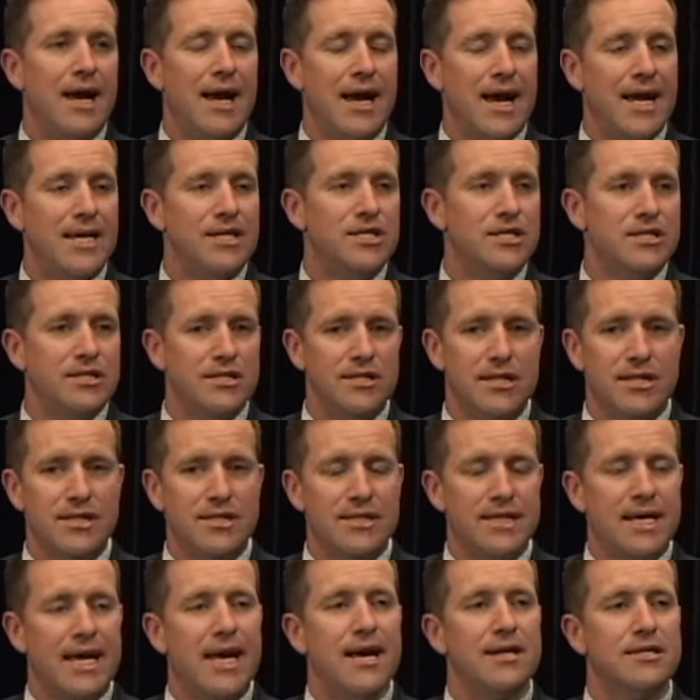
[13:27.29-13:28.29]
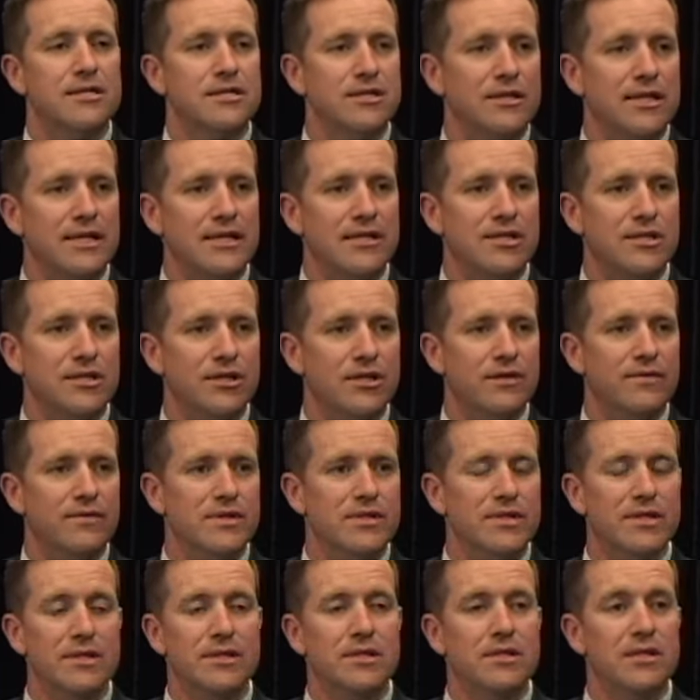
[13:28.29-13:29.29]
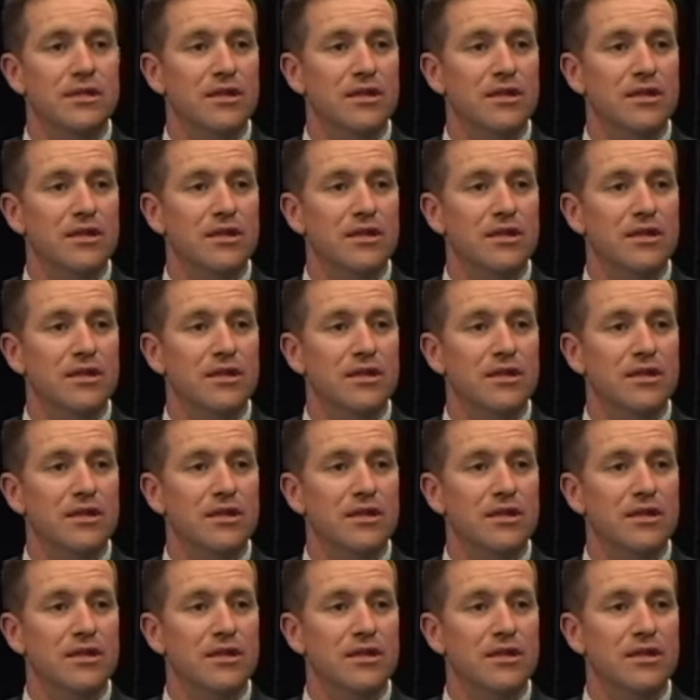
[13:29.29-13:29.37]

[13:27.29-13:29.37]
agencies, counselling services,